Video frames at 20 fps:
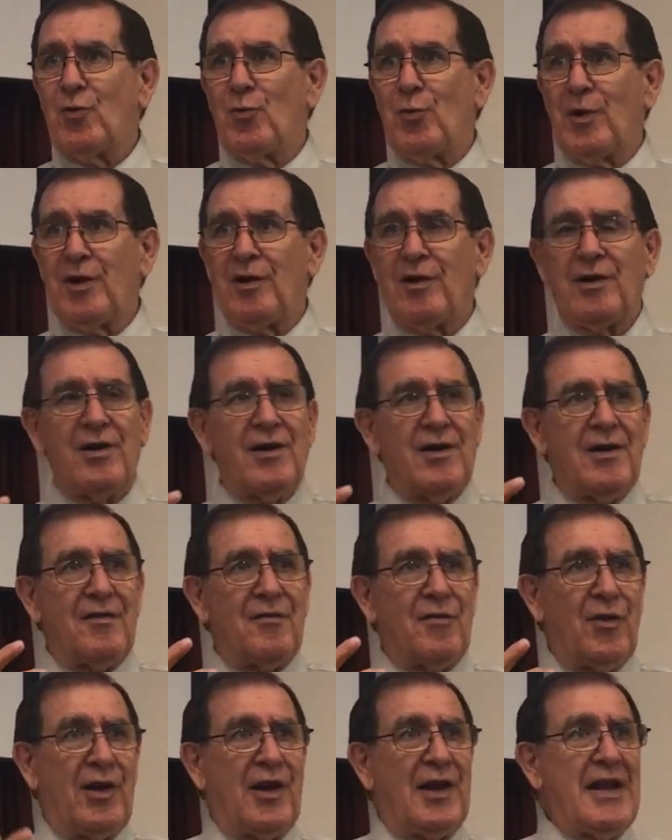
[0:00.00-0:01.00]
were
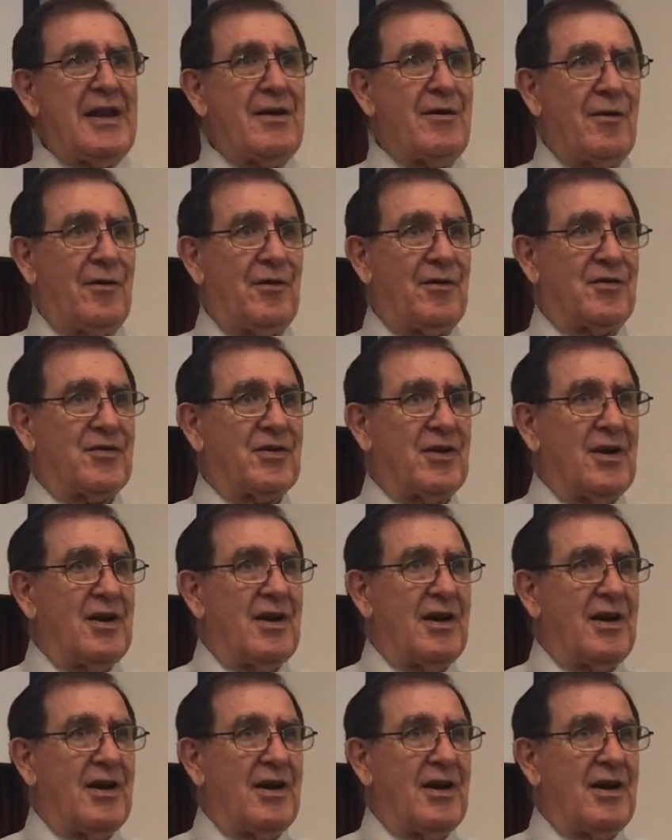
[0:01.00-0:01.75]
the leaders